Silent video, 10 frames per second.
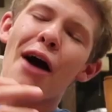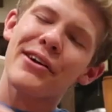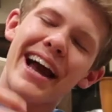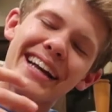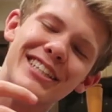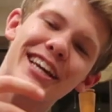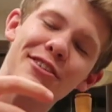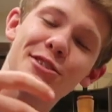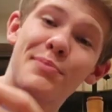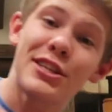How we're kind of
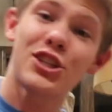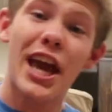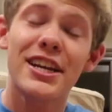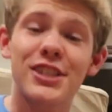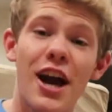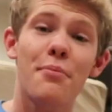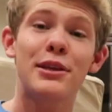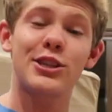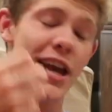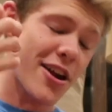going to be changing up
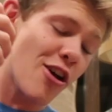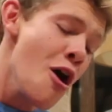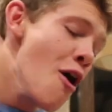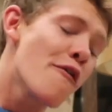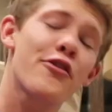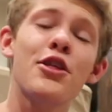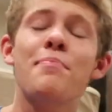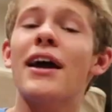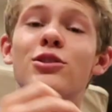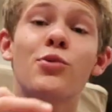this channel for the
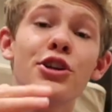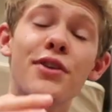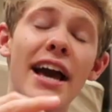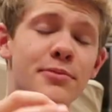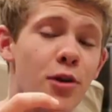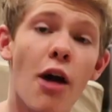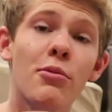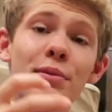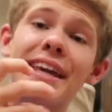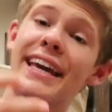best, where you guys
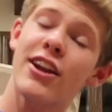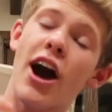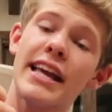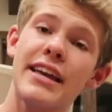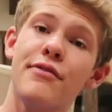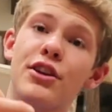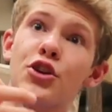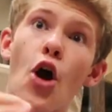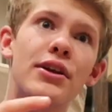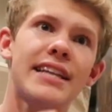probably cannot even
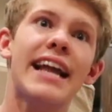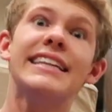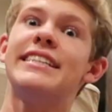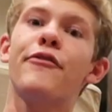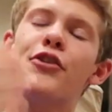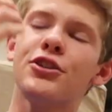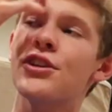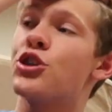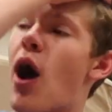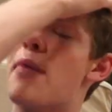notice any difference.
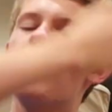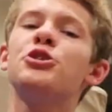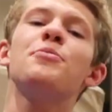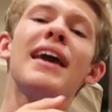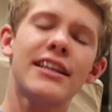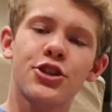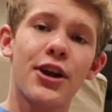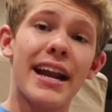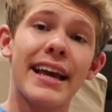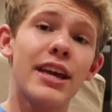So I'm going to be
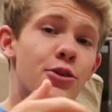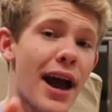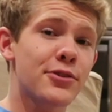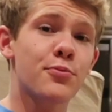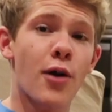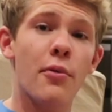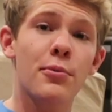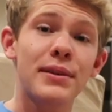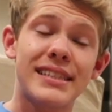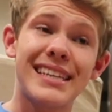integrating it. You guys will
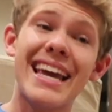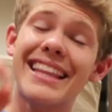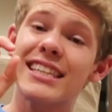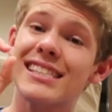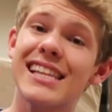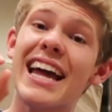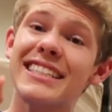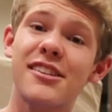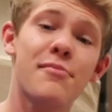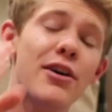probably see in the
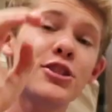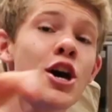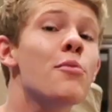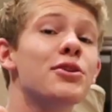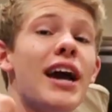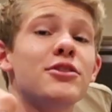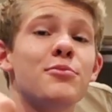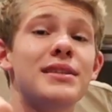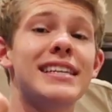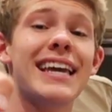slightest amounts, but you guys will
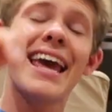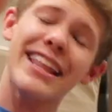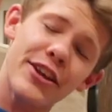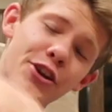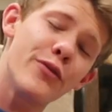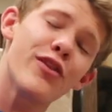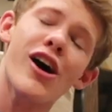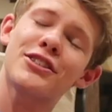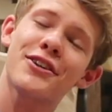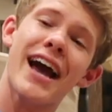be seeing it in the new
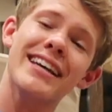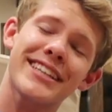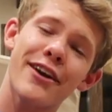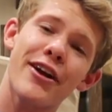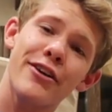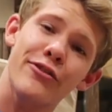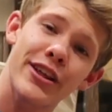vlog. So guys, get ready for